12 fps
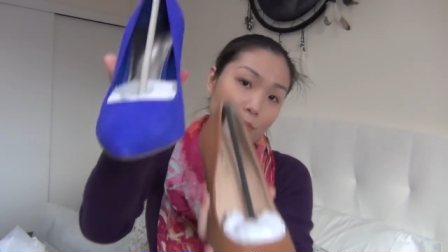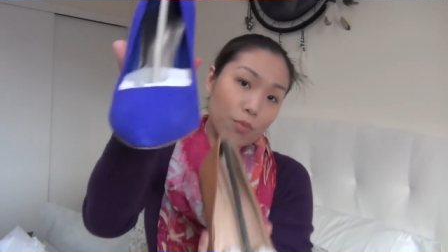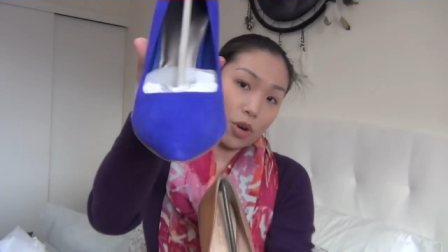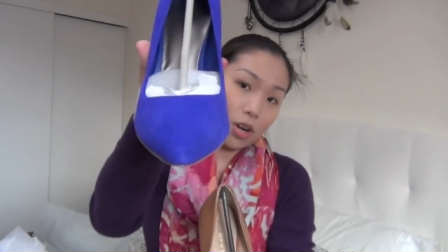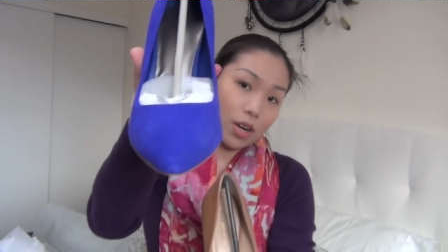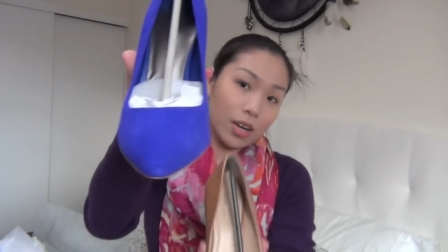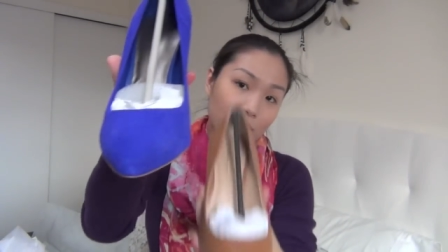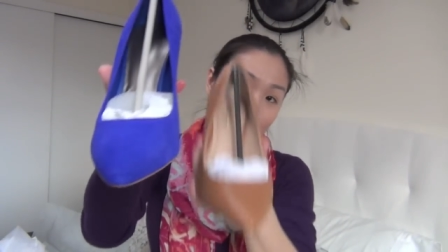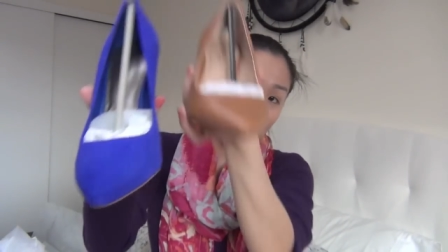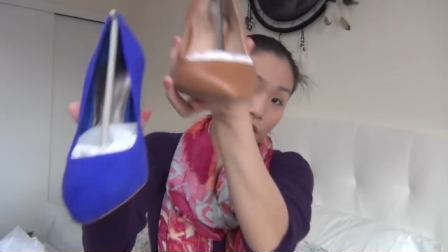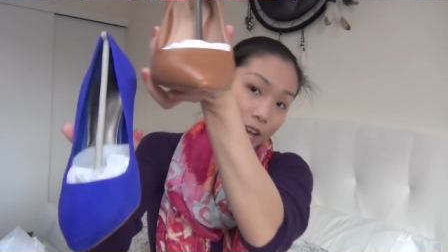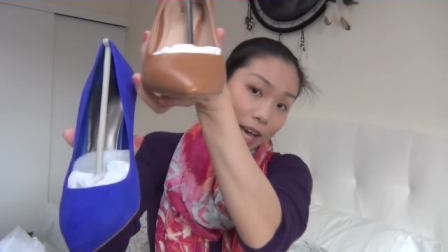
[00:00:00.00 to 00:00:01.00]
Brooke,
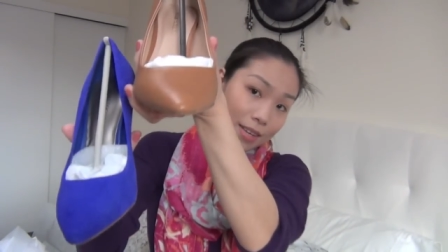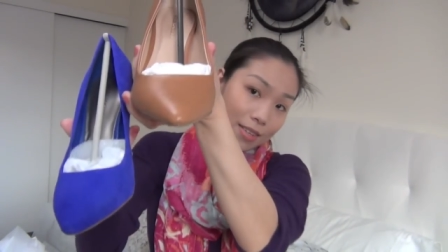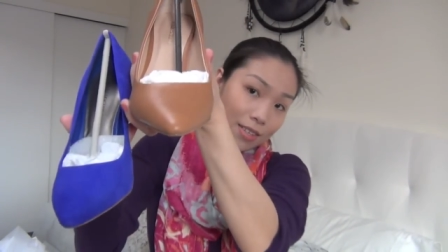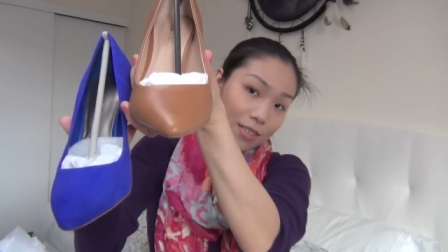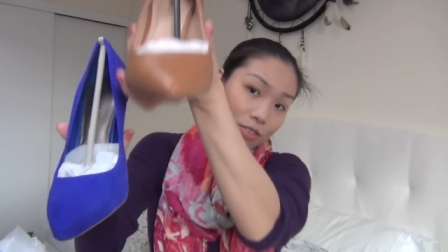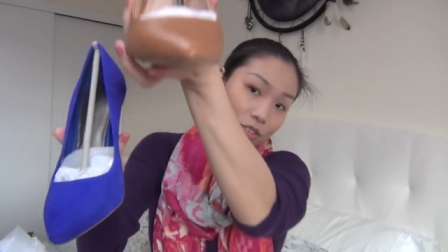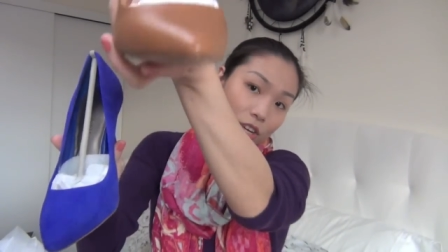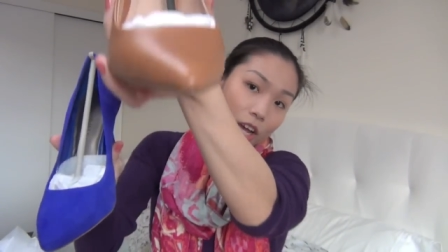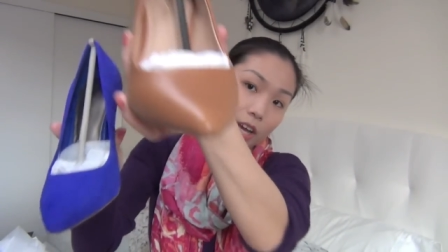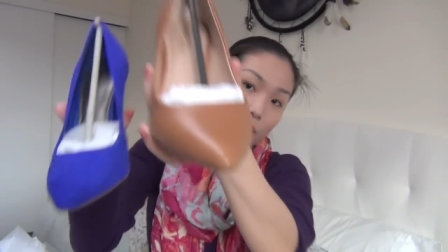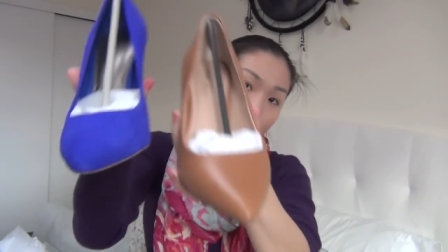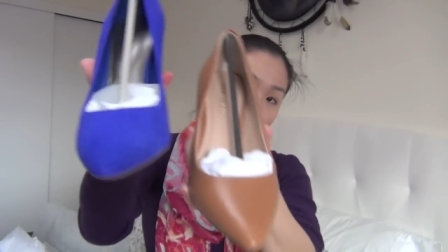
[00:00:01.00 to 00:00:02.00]
Jeanette,
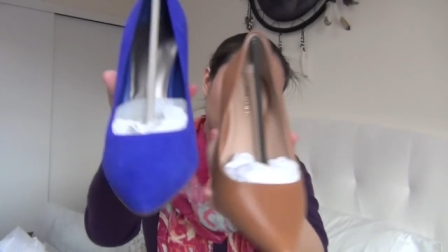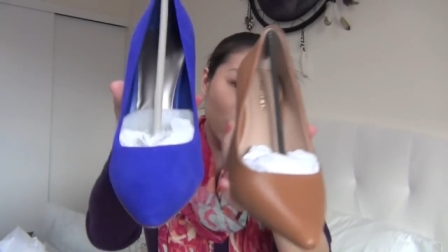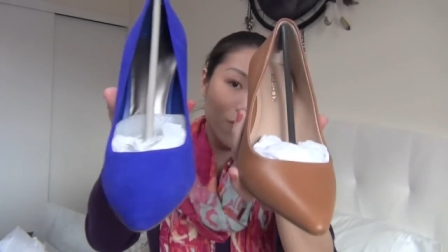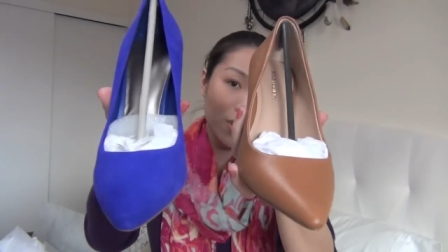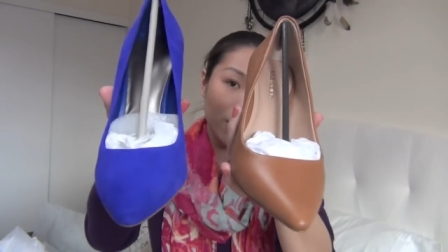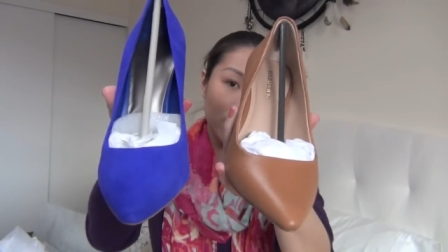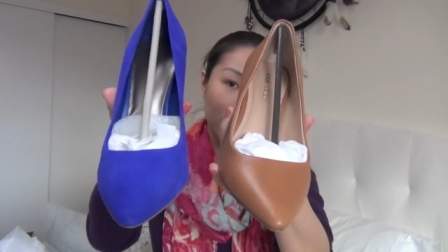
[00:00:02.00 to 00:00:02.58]
Jeanette, Brooke.